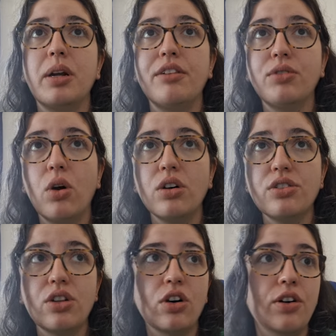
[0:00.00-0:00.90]
but I've got
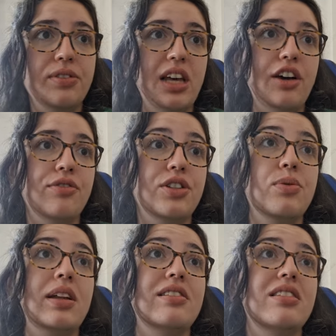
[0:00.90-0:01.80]
stock off sale for the
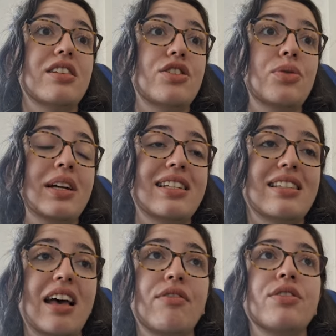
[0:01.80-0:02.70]

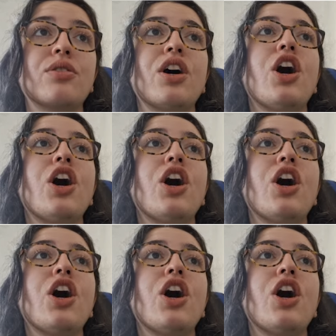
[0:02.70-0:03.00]
27th,